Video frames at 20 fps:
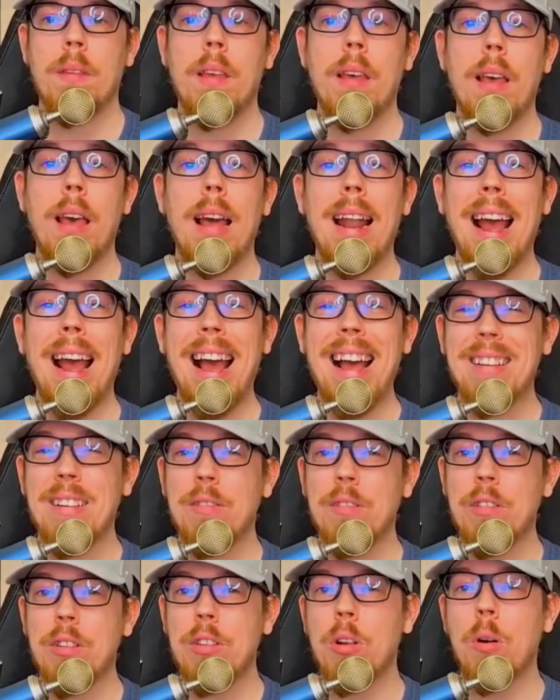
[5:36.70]
And as a
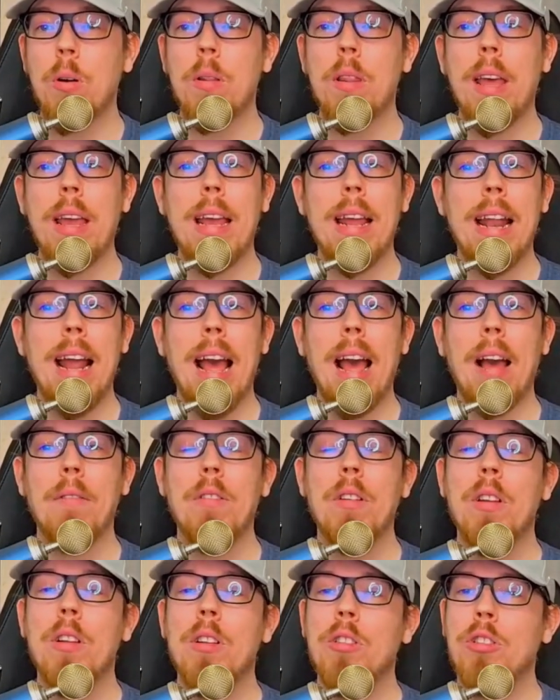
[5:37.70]
result, they can have
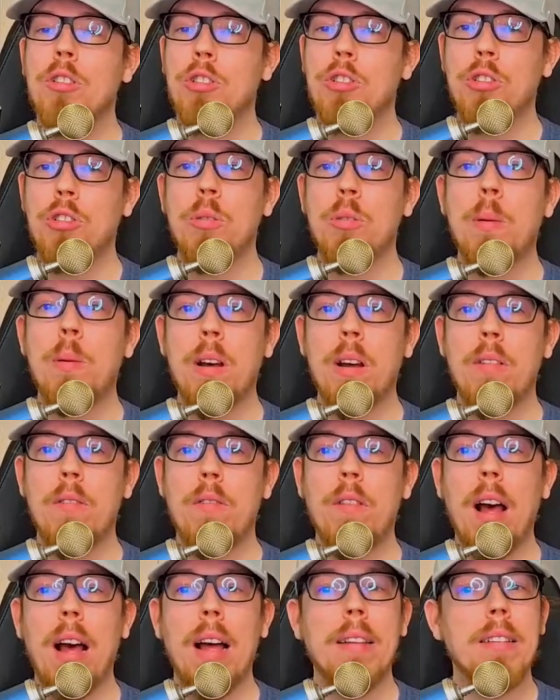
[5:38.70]
super
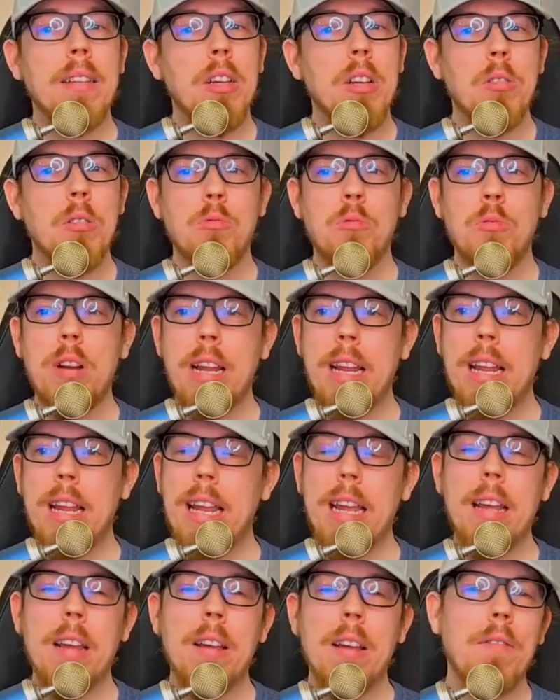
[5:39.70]
advanced
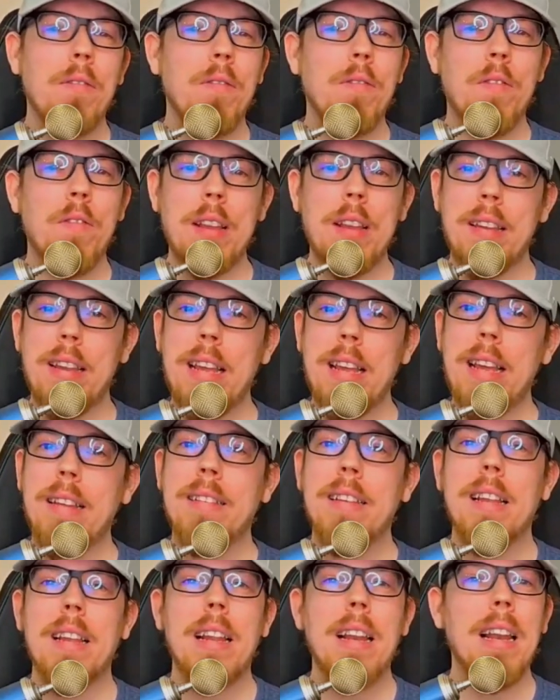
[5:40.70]
rigging,
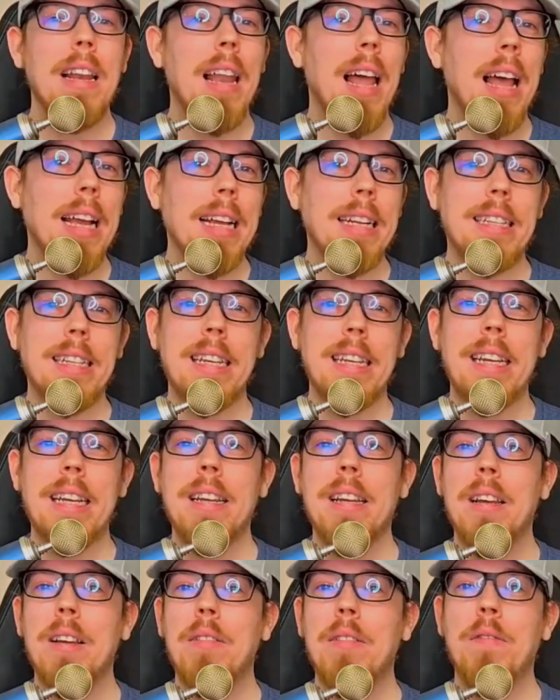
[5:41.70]
physics, lighting,
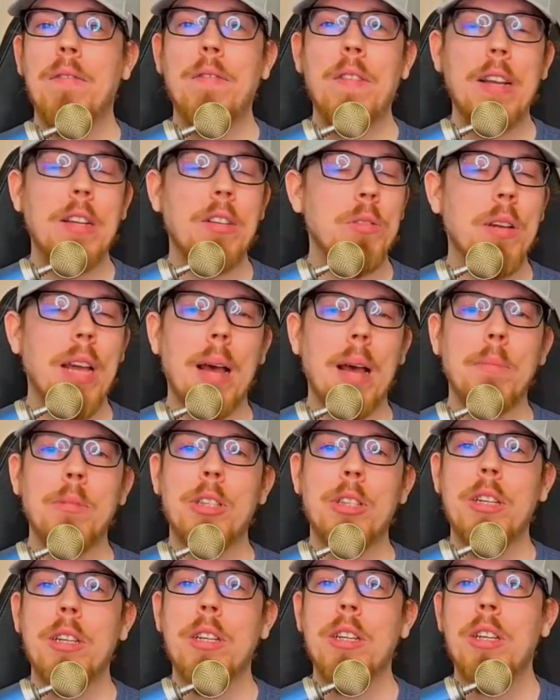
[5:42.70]
facial
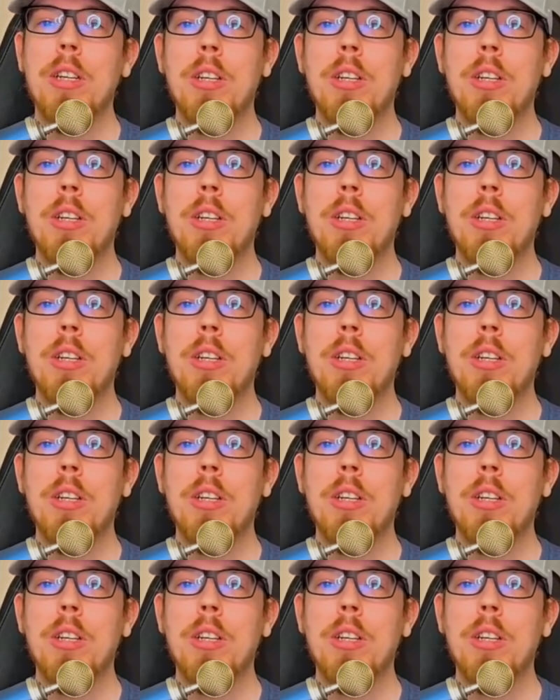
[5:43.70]
capture,